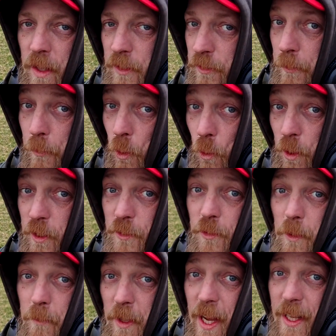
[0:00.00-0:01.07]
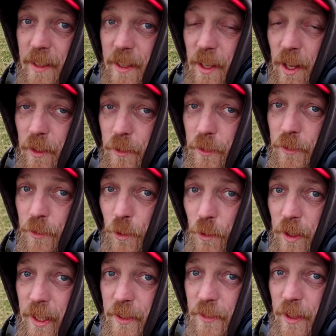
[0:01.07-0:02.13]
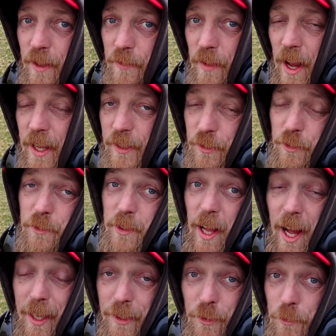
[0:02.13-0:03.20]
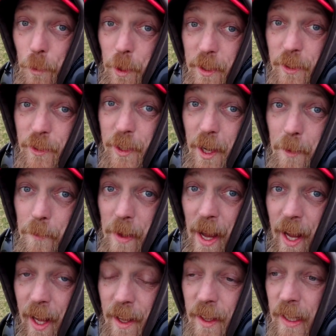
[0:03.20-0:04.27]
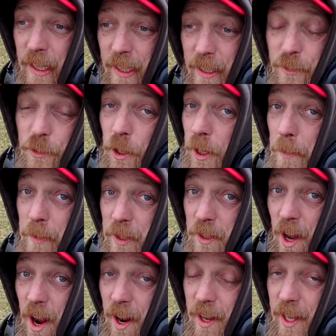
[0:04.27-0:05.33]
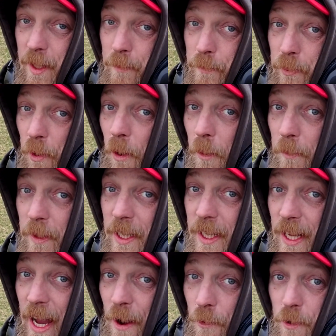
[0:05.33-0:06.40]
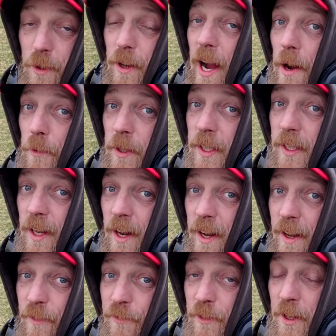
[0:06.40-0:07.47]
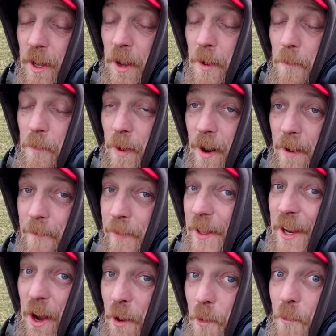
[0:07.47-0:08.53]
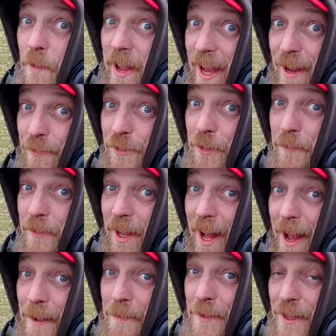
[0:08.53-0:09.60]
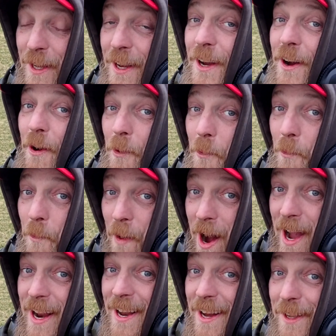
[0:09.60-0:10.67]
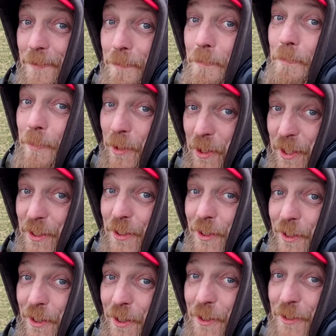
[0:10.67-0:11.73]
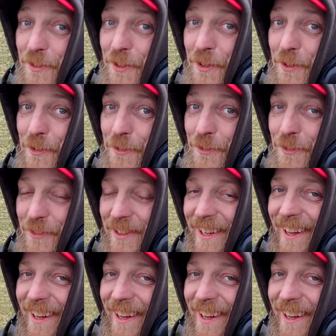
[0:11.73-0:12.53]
some coins from the eighteen hundreds and all that stuff, I just, I just wanted to come back. It's gonna be dark in probably an hour, hour and a half, but you know, we have some time. Why not put it to good use?